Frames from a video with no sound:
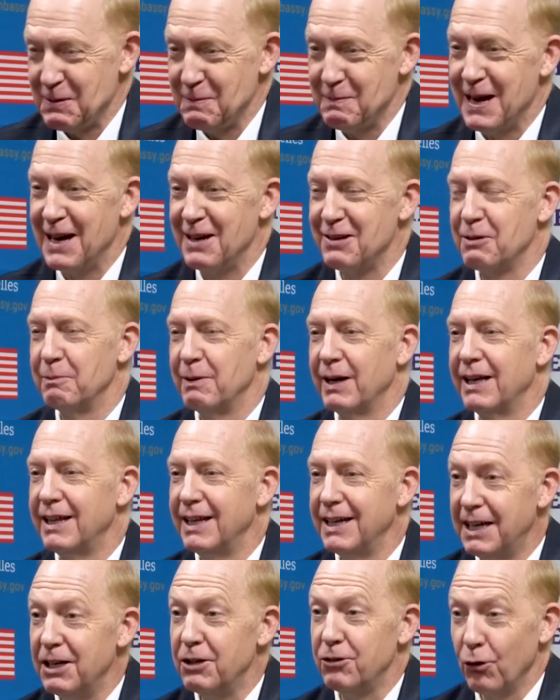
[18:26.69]
ambassador, but I
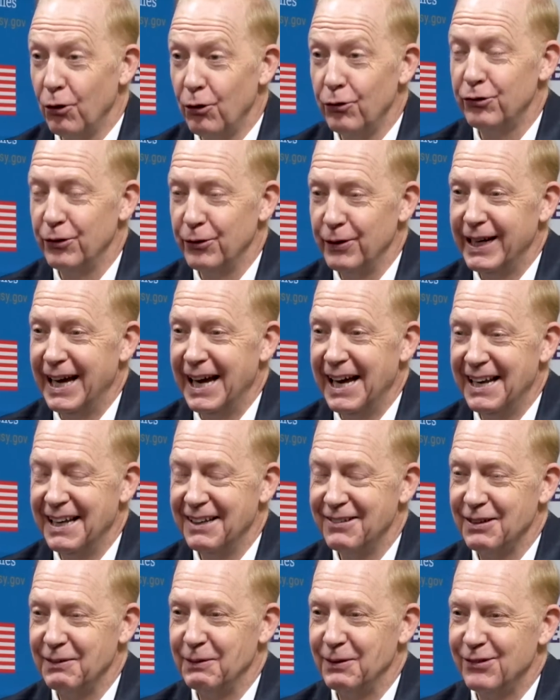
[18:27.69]
think it's also, again,
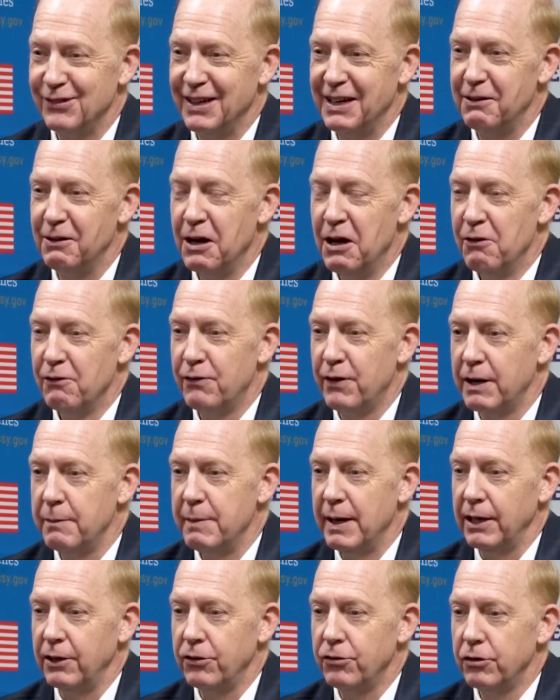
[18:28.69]
as I would say,
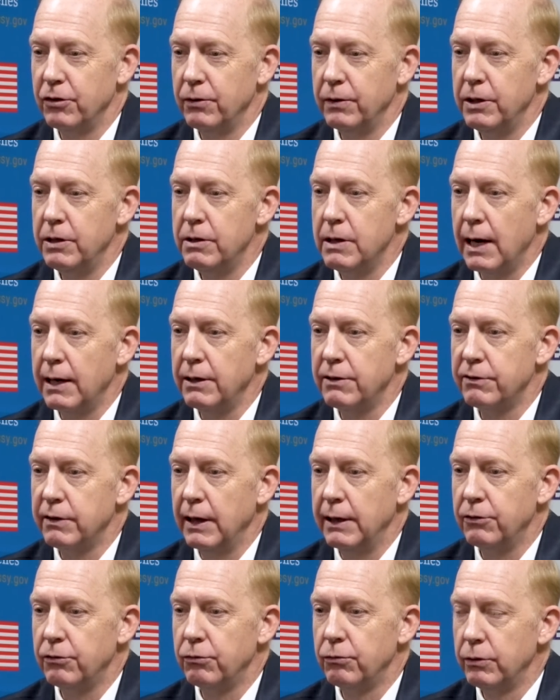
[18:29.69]
fundamentally true. The United
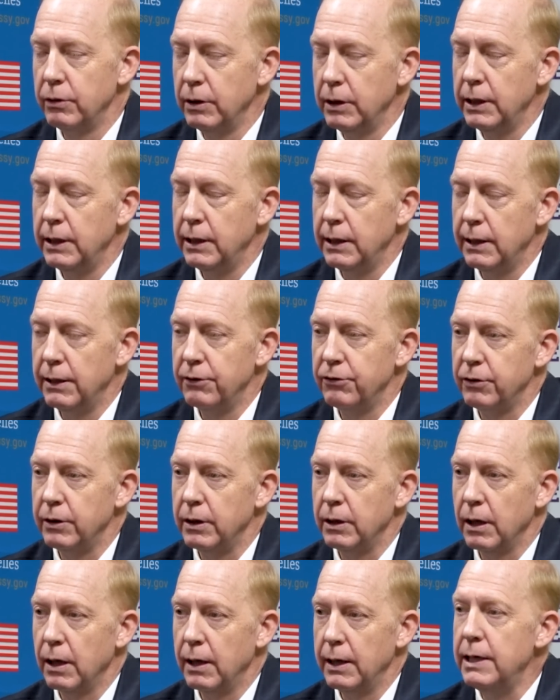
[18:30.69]
States really is
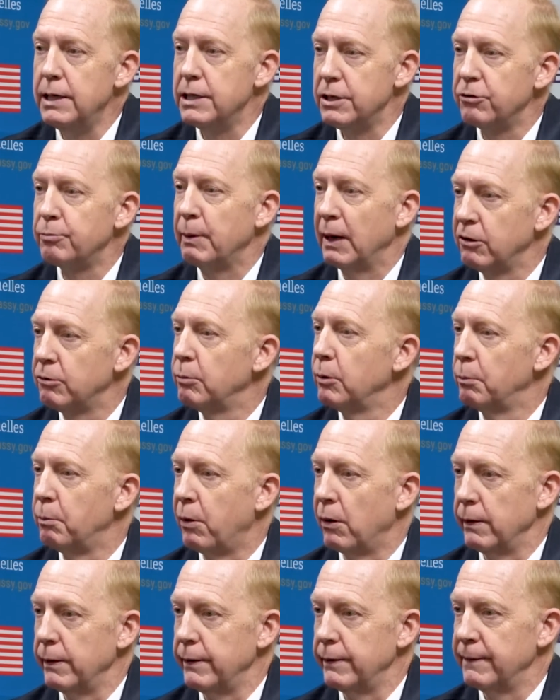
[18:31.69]
an indispensable
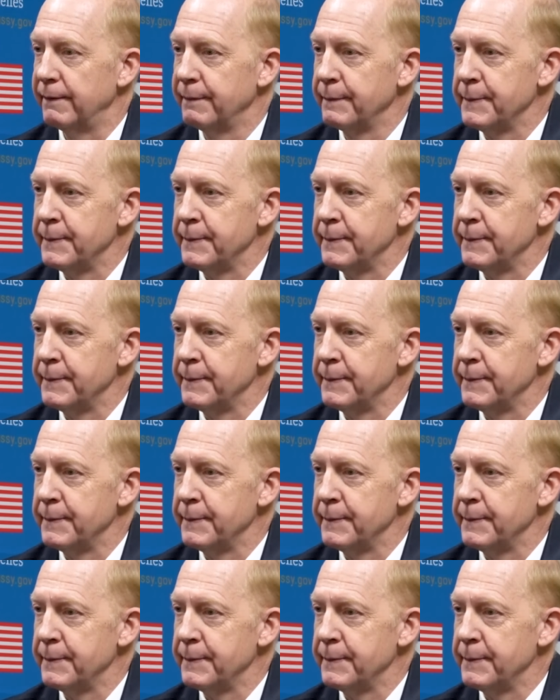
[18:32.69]
partner